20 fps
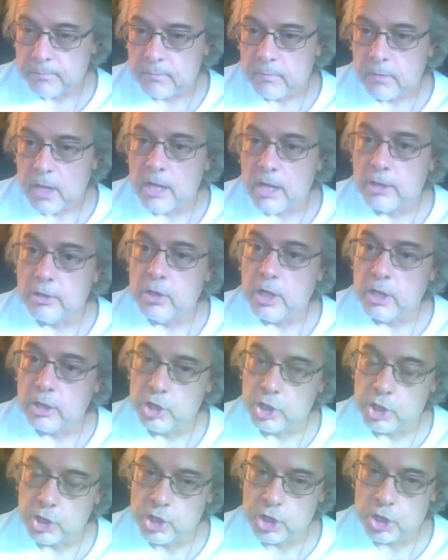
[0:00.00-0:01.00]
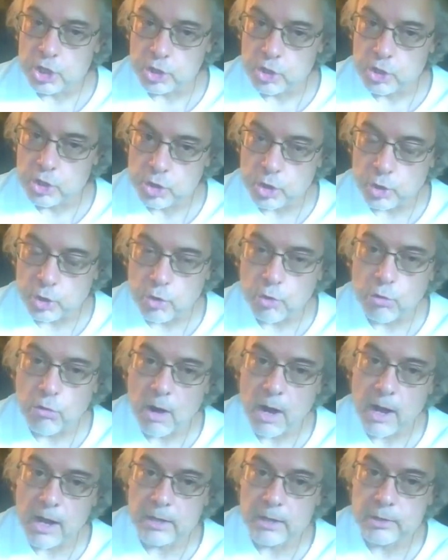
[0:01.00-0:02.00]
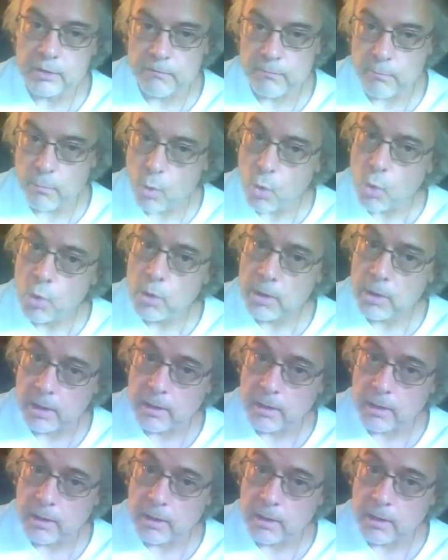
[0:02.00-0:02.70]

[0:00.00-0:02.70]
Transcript: and, and just this, the cries of mourning.